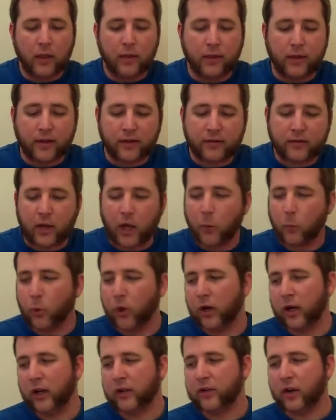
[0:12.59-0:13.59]
This time
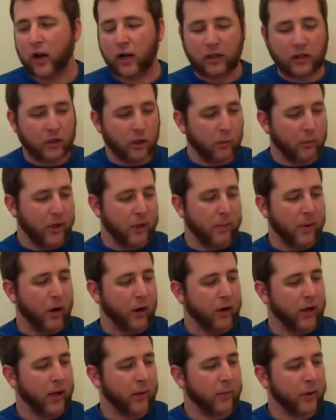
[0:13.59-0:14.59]
we're going to talk a little bit
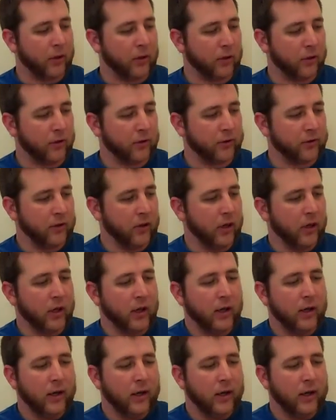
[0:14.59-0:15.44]
about chemicals.